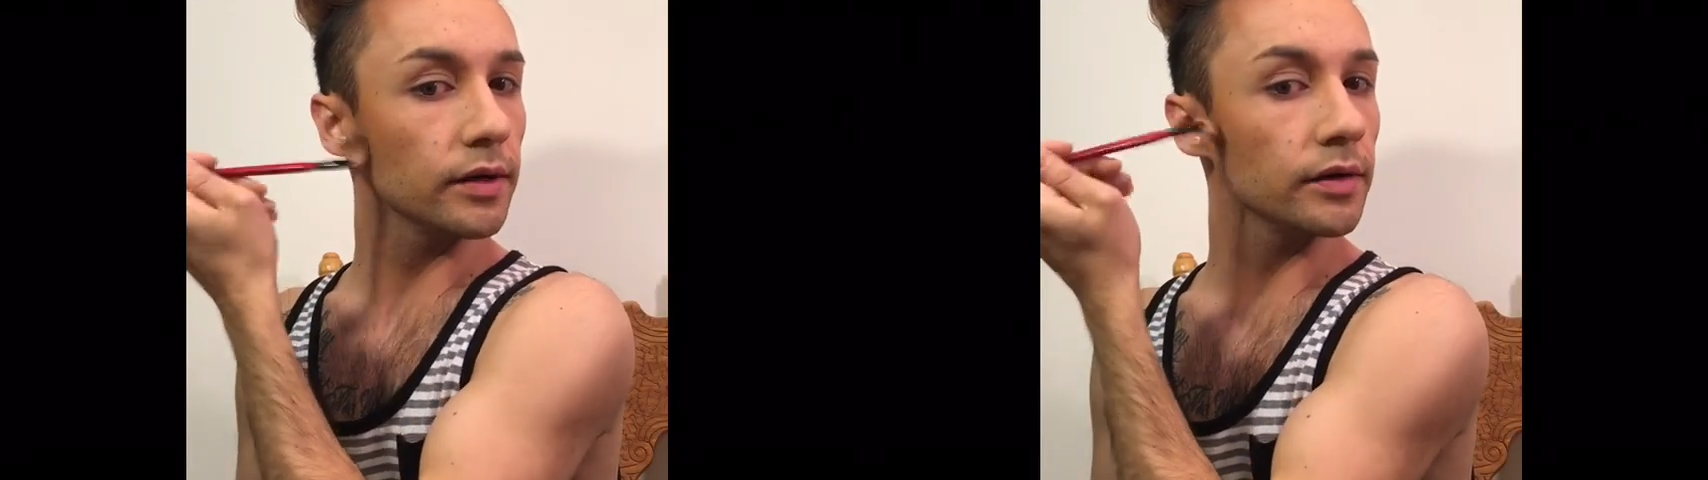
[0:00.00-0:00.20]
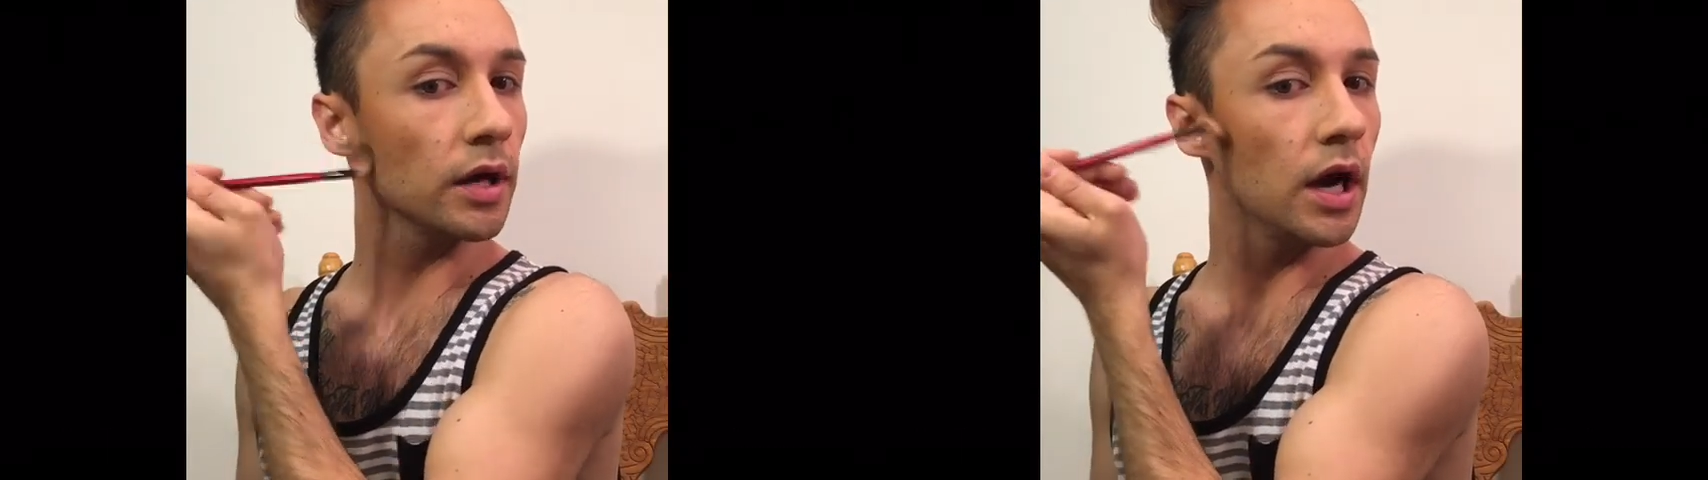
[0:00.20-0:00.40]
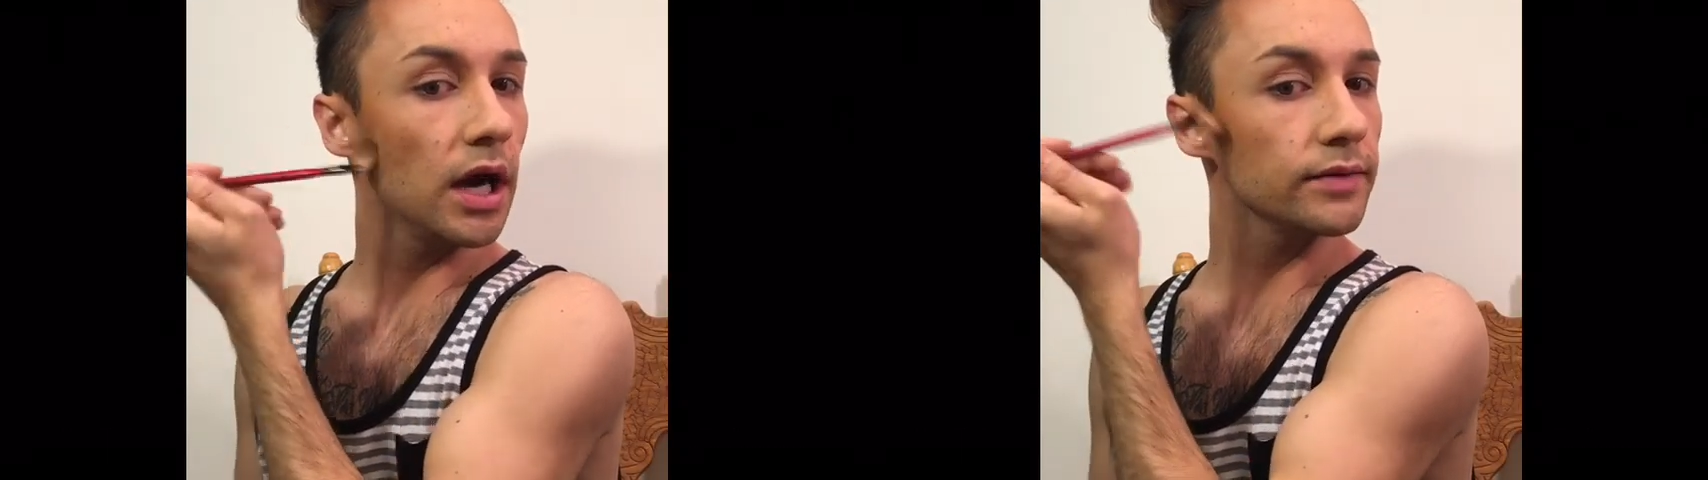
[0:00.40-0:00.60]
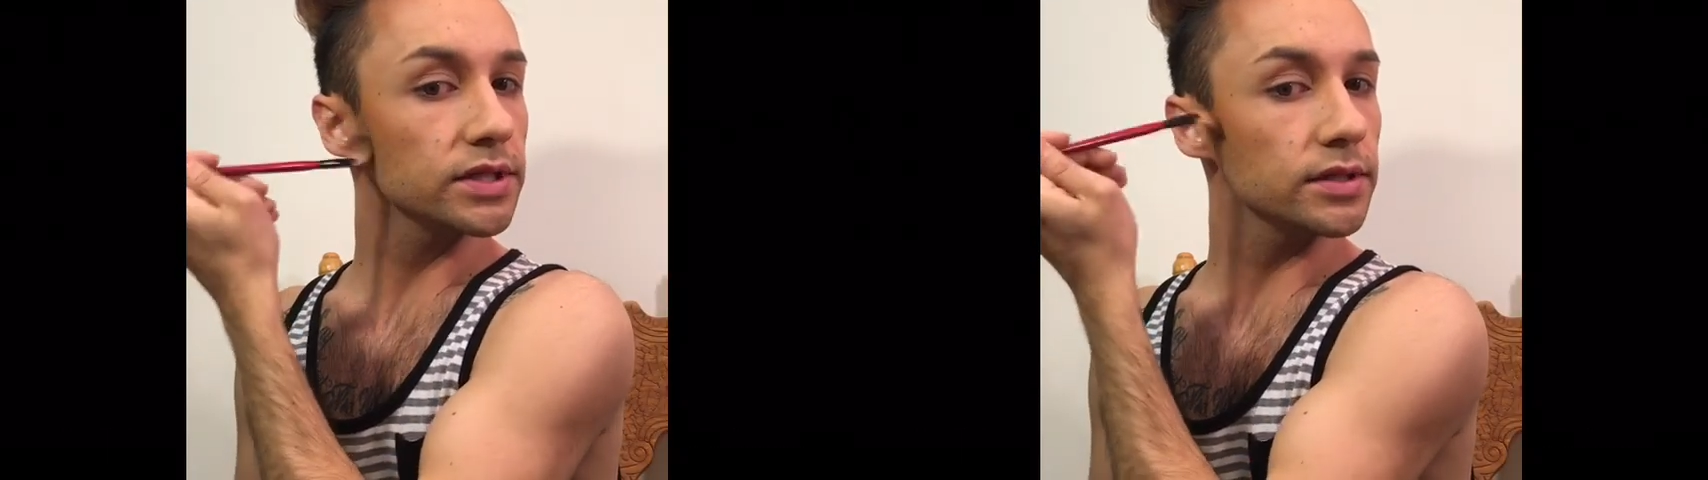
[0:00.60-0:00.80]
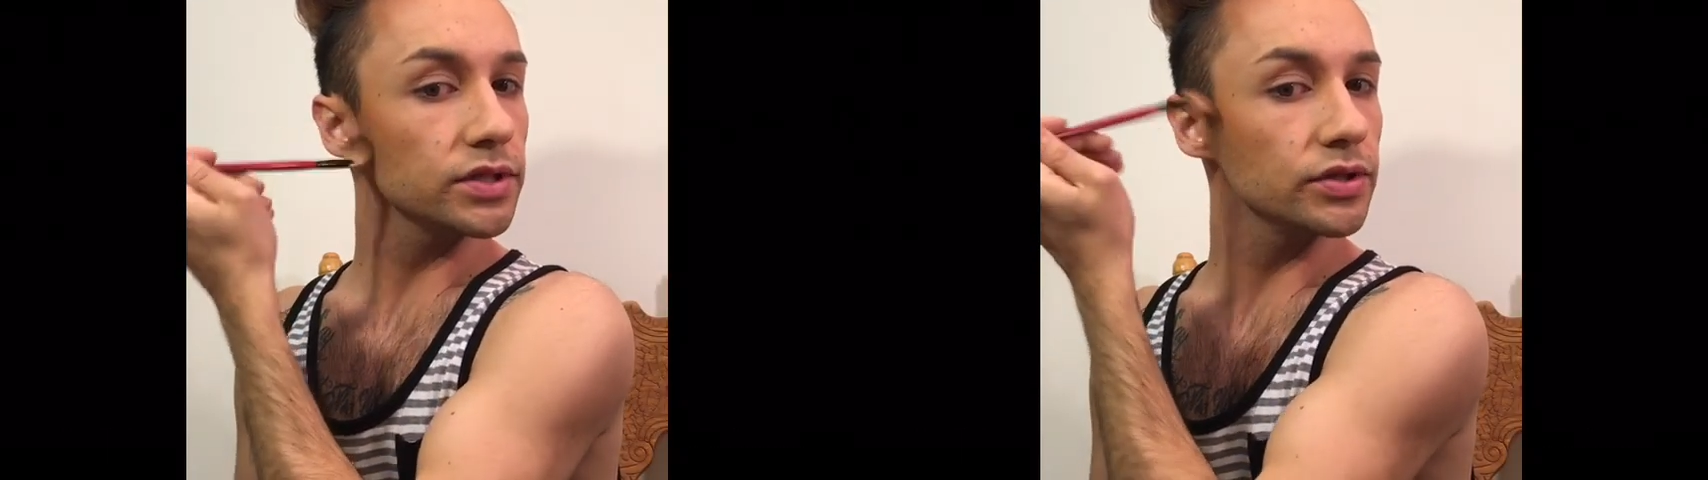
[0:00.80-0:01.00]
and I
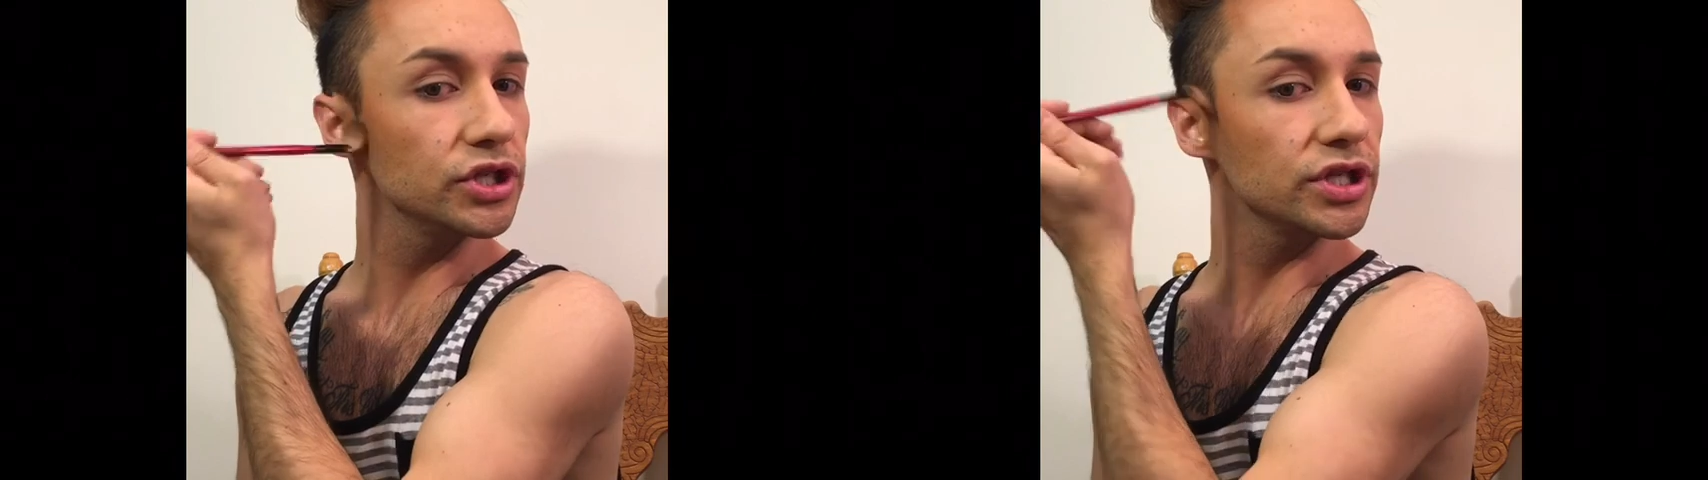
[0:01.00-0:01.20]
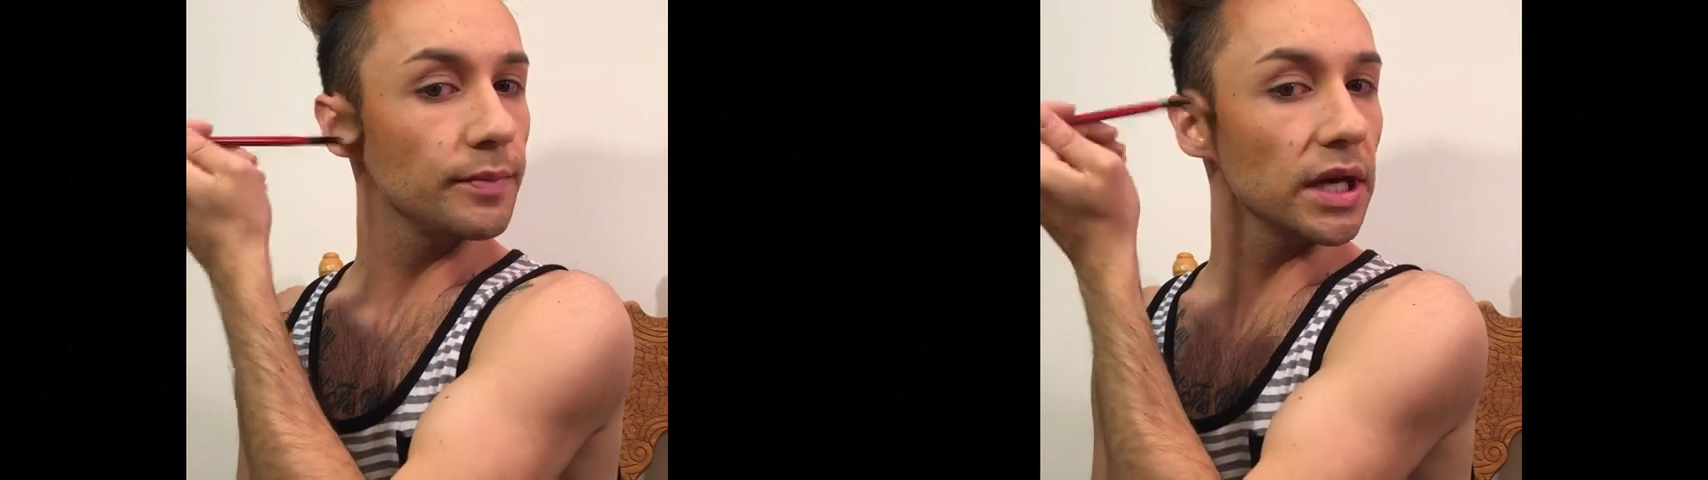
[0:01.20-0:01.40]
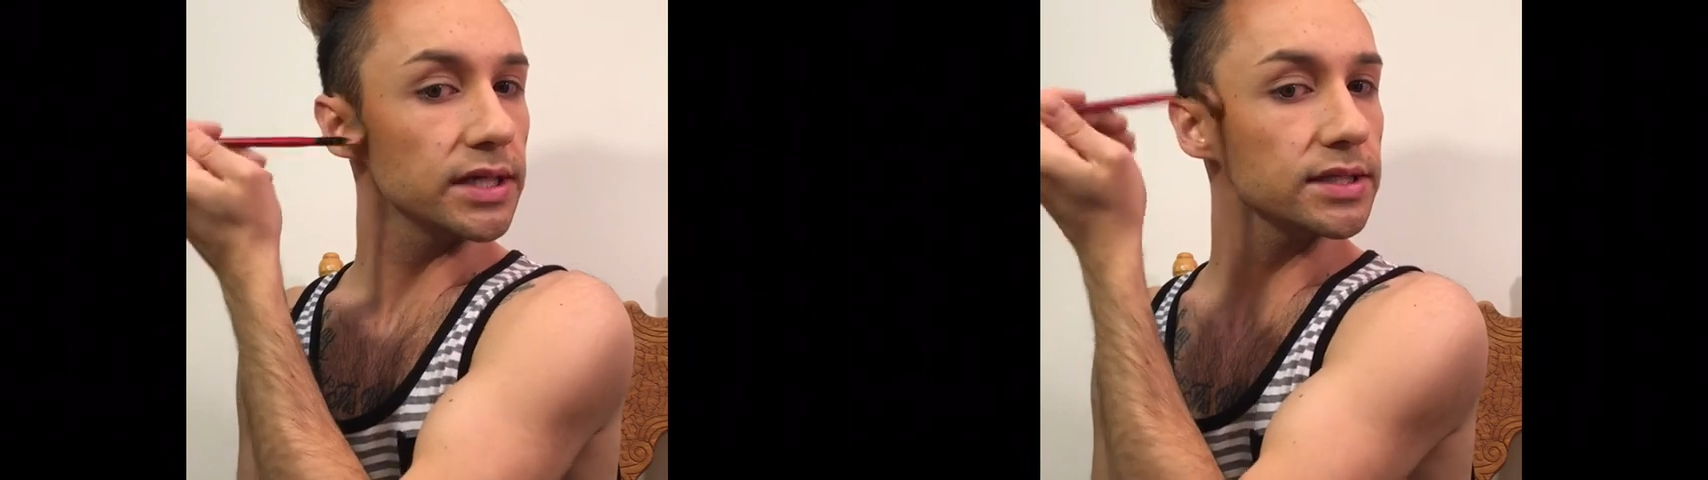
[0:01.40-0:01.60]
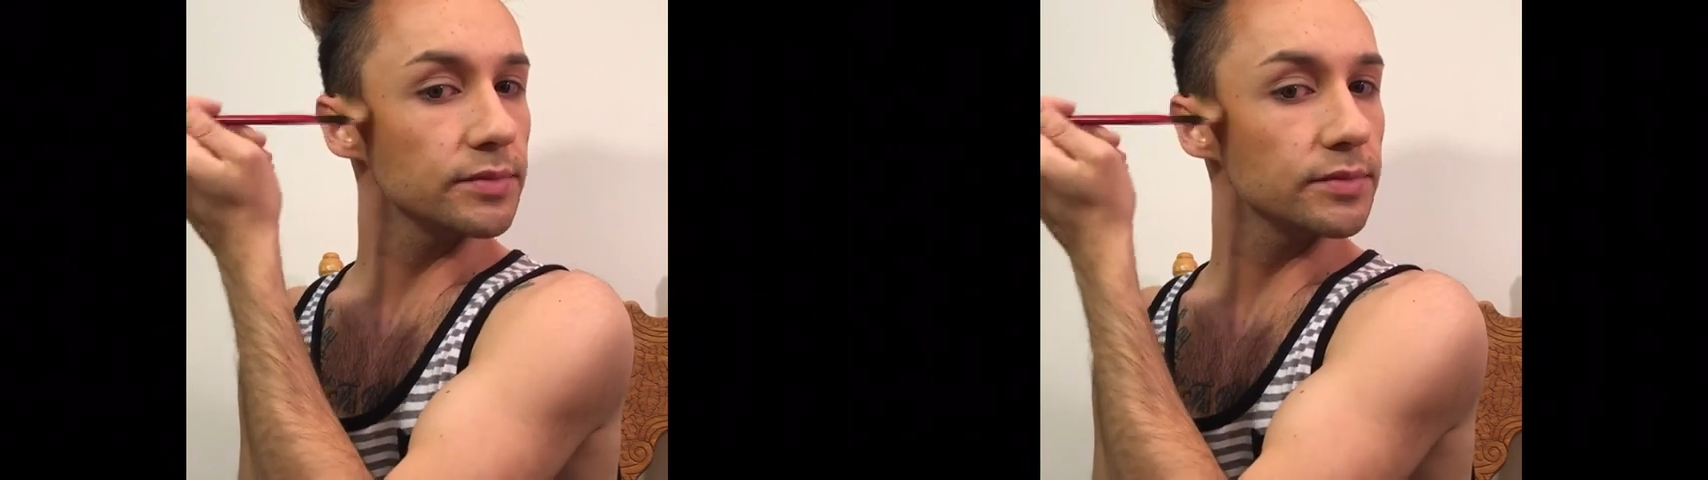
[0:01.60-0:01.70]
was also a gymnast,